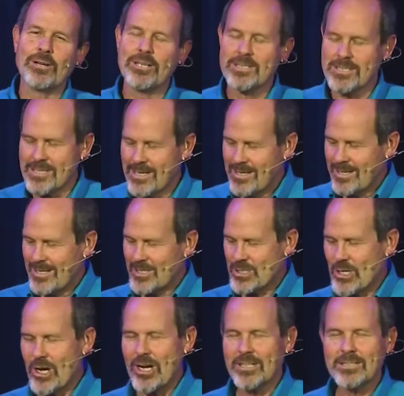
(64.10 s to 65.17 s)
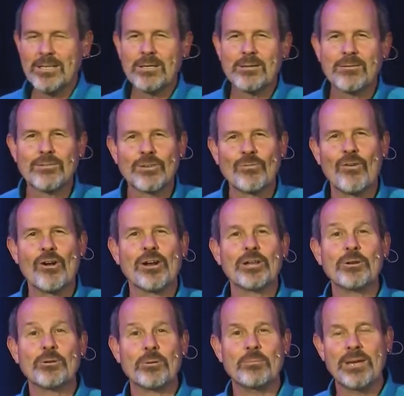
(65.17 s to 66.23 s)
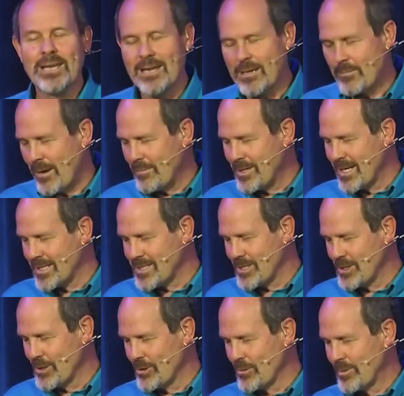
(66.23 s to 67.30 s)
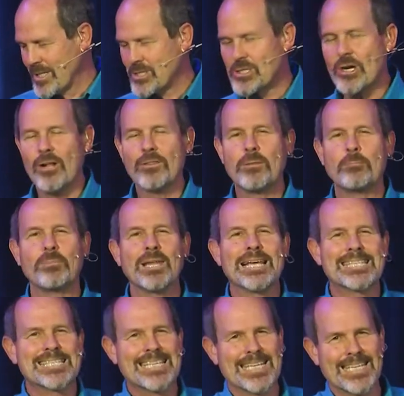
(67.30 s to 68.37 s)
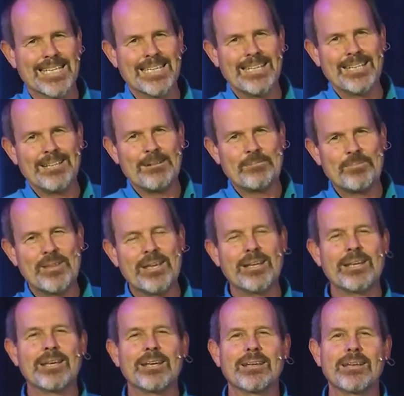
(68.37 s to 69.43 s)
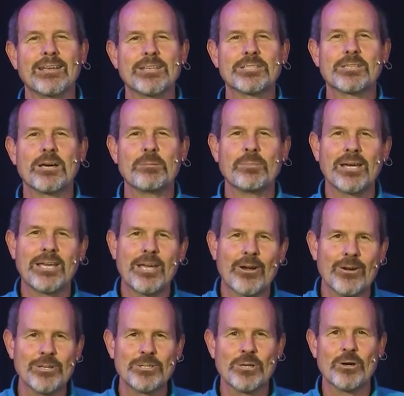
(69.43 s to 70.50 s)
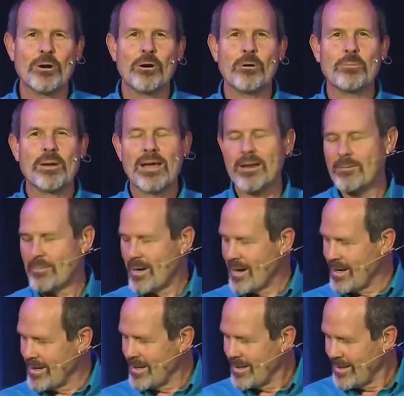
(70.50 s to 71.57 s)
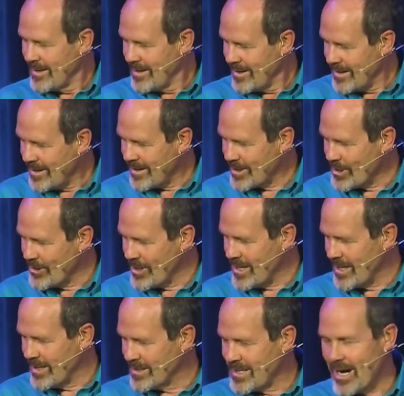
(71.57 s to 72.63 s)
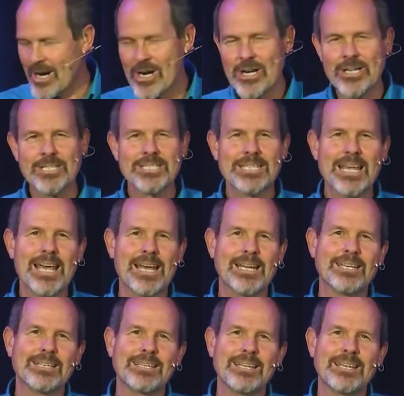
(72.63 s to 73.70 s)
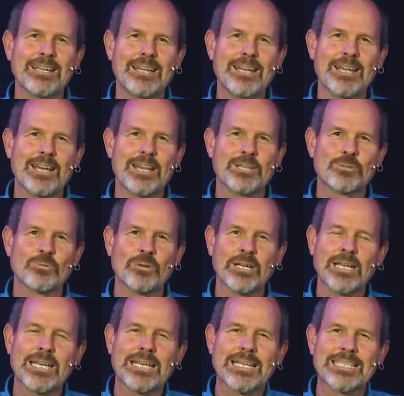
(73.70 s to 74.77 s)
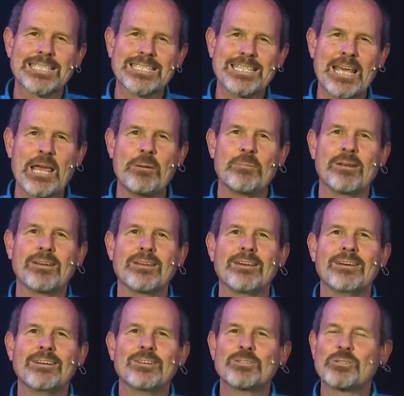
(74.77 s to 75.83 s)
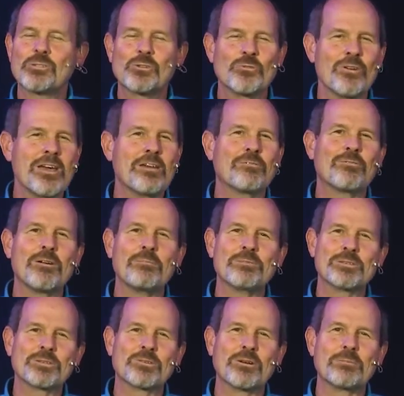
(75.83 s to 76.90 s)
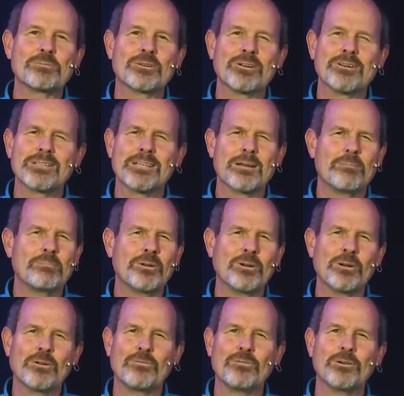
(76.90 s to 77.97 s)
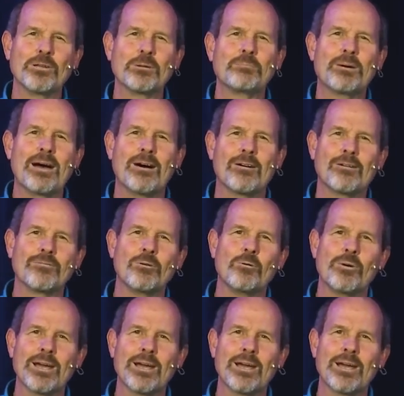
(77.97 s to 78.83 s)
was a song that's fairly new to me, maybe not to you, but it's called The Blessing. And it is done by Kari Jobe and by uh, Cody Carnes. And it is really a statement straight from the scriptures in a beautiful and powerful